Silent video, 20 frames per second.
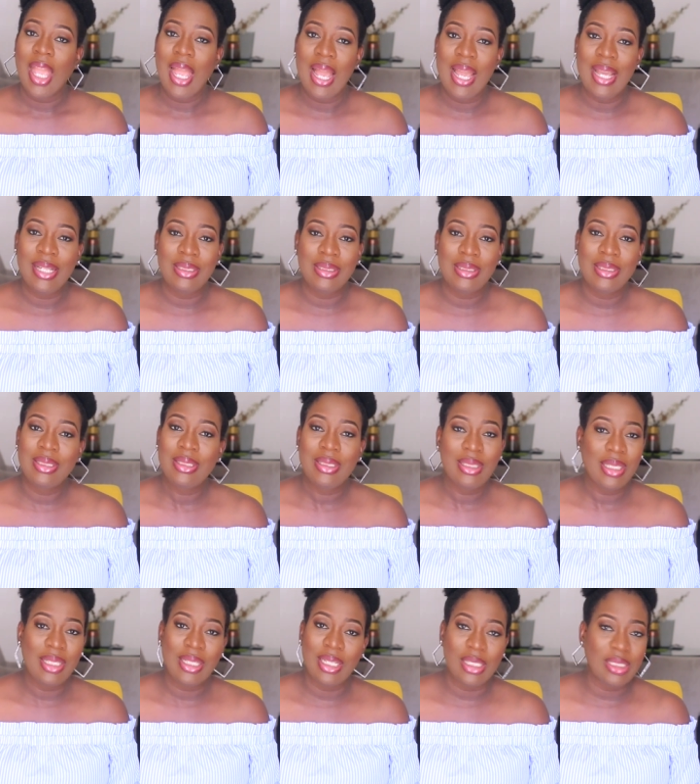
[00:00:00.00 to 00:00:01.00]
I
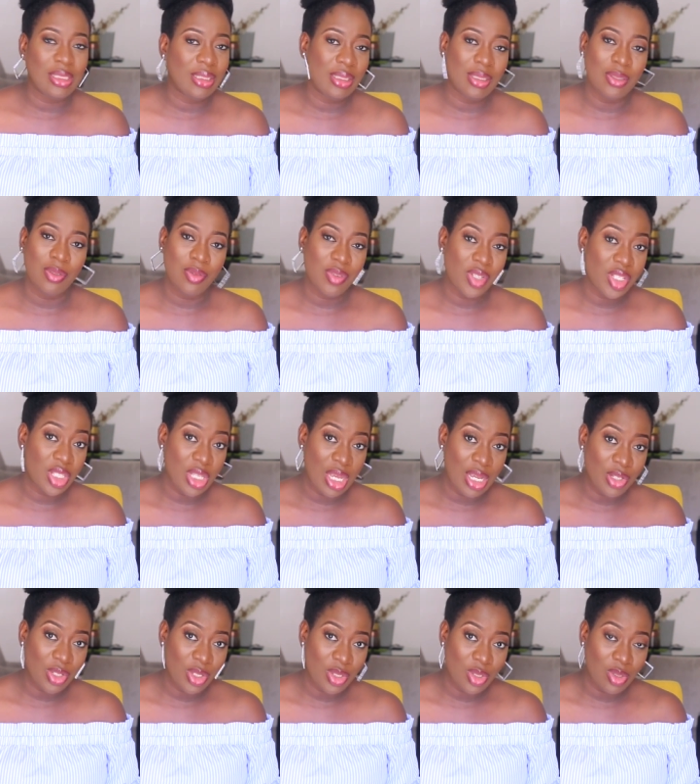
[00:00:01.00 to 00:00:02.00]
didn't think anything of it.
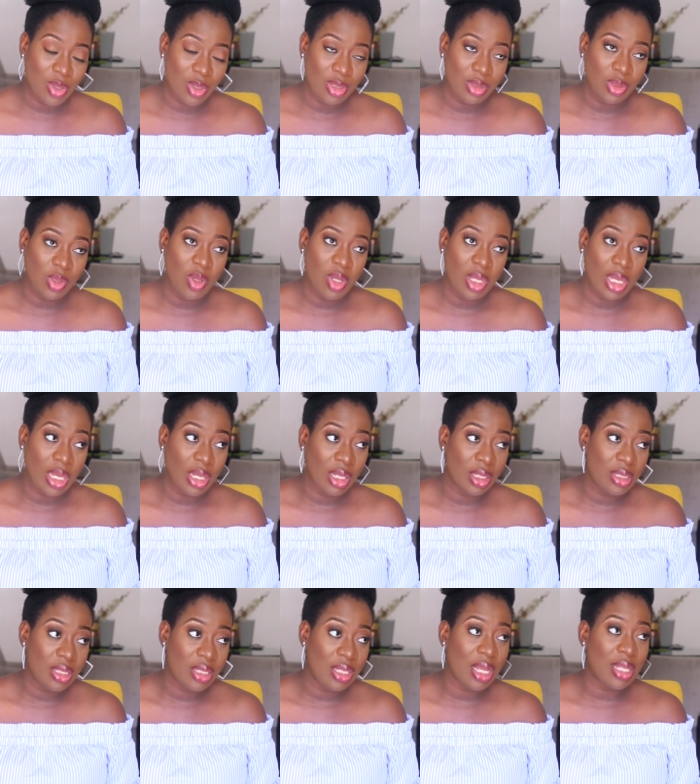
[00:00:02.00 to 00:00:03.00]
I just thought,
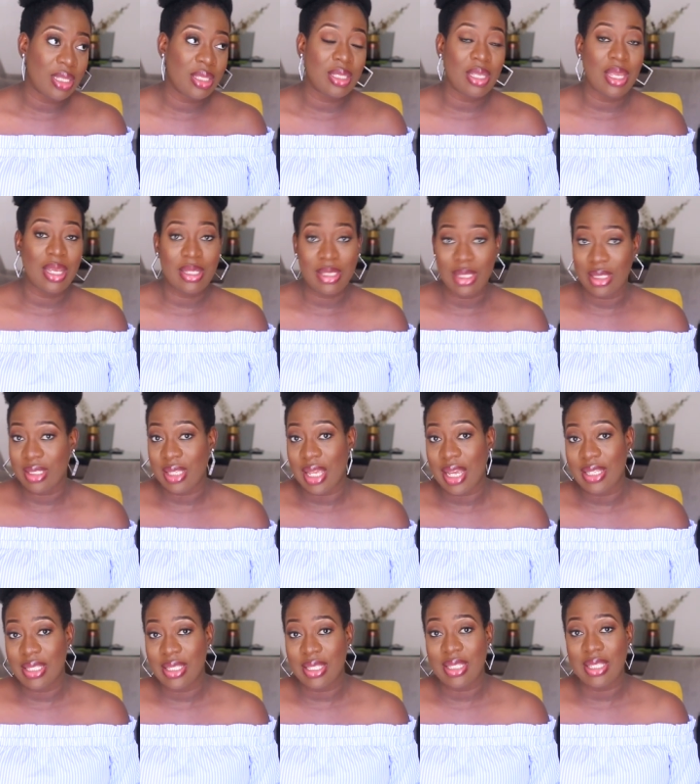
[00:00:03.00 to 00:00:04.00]
okay, start
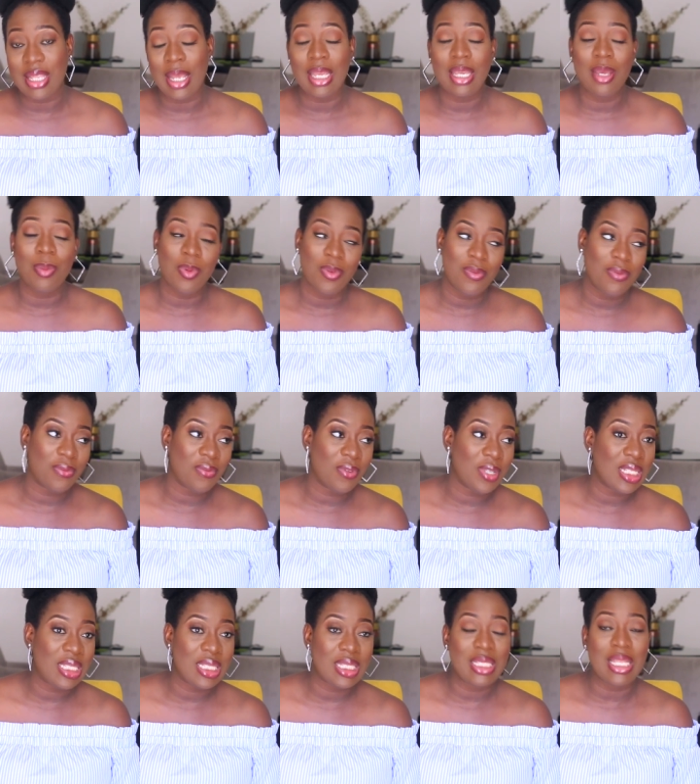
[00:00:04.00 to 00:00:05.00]
exercising, start keeping
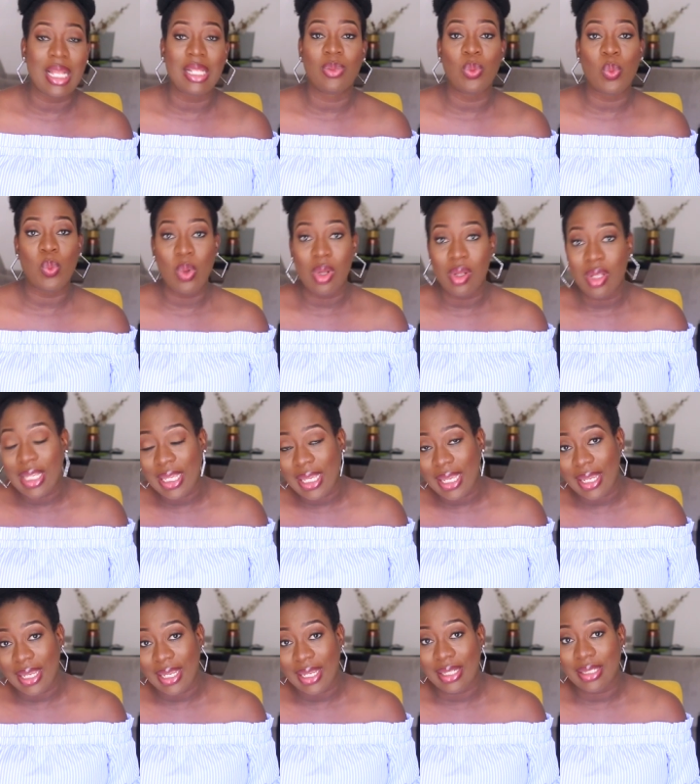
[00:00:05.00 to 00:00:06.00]
fit, start
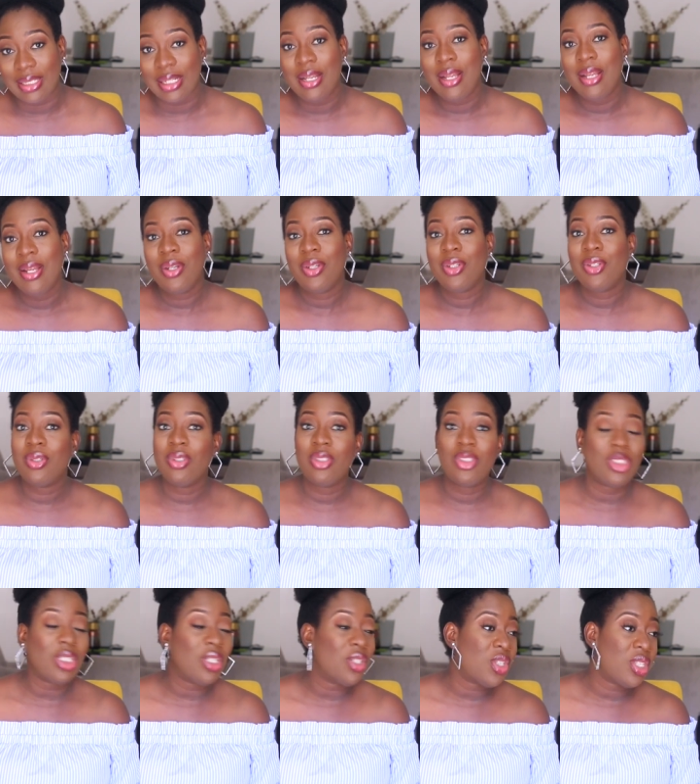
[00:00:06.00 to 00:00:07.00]
walking, you know,
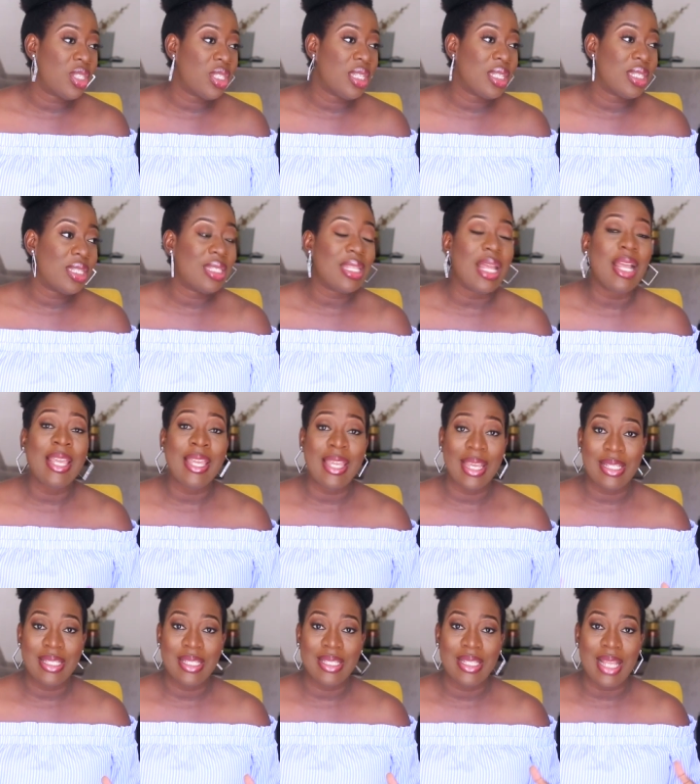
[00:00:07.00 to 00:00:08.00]
just start
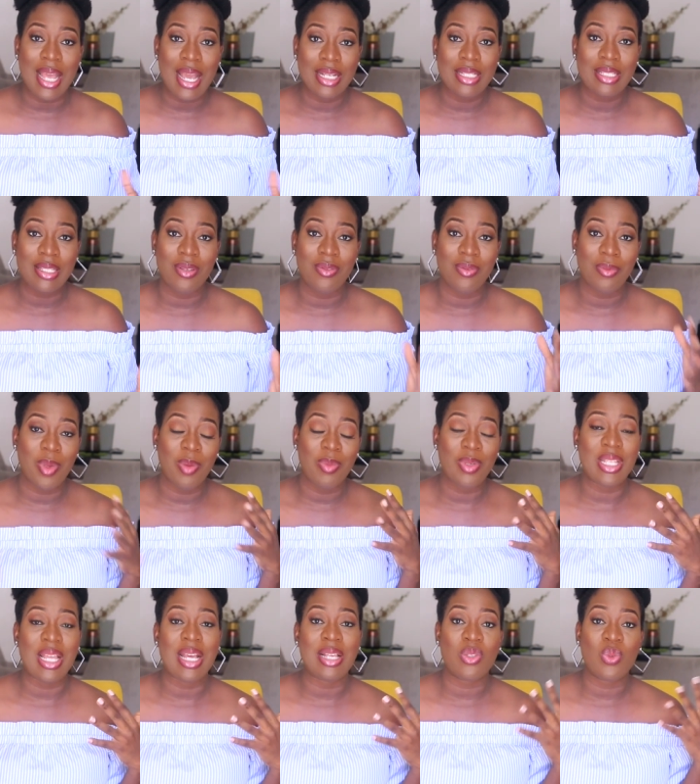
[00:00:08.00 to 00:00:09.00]
getting active.
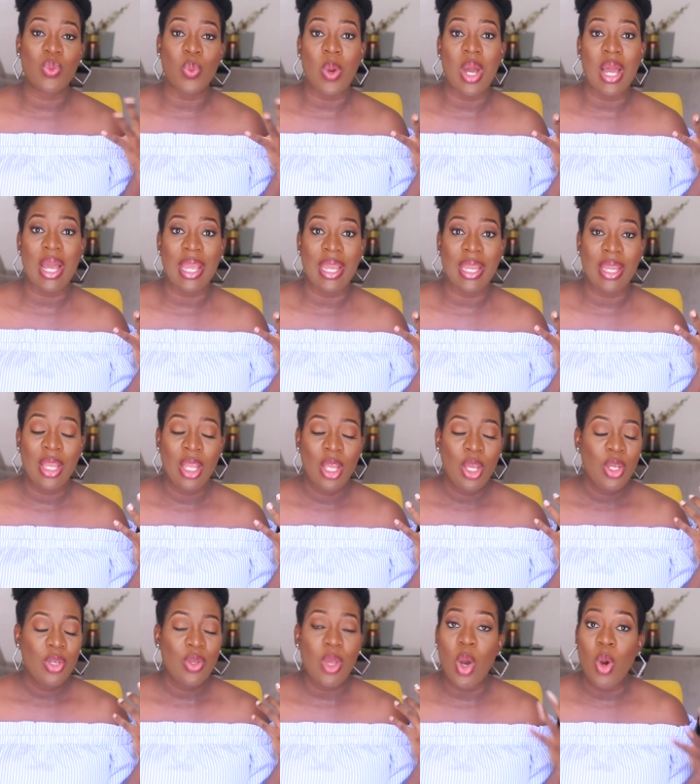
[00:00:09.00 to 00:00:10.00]
Maybe that's why
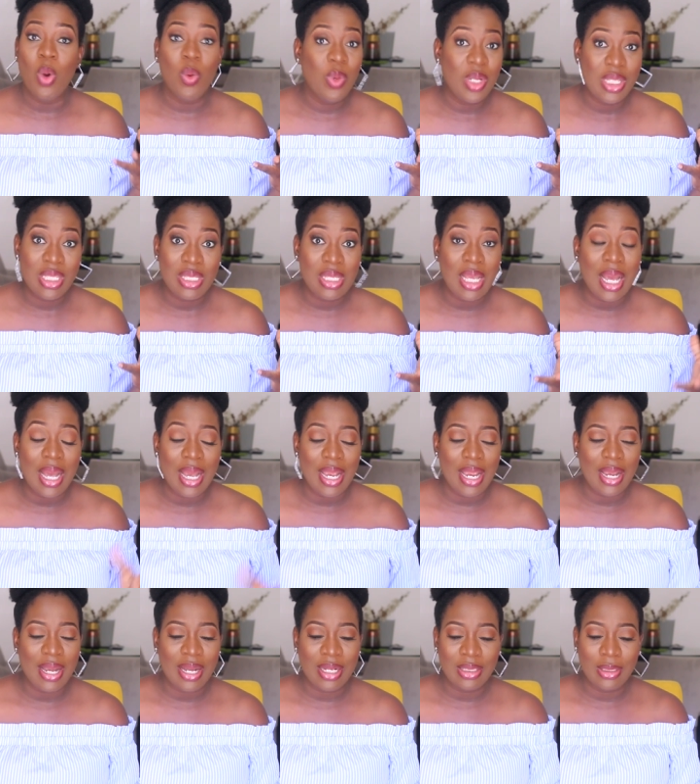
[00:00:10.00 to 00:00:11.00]
you're always
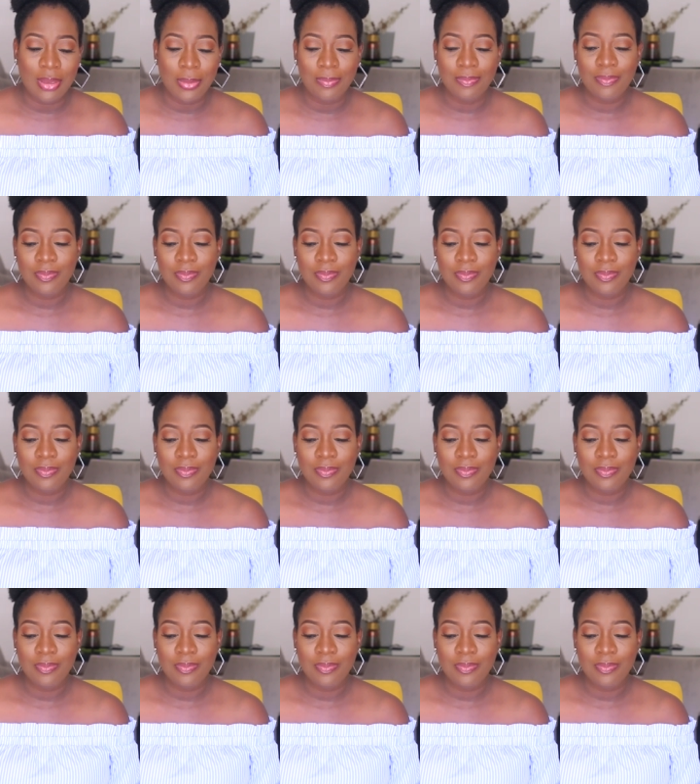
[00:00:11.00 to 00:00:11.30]
tired.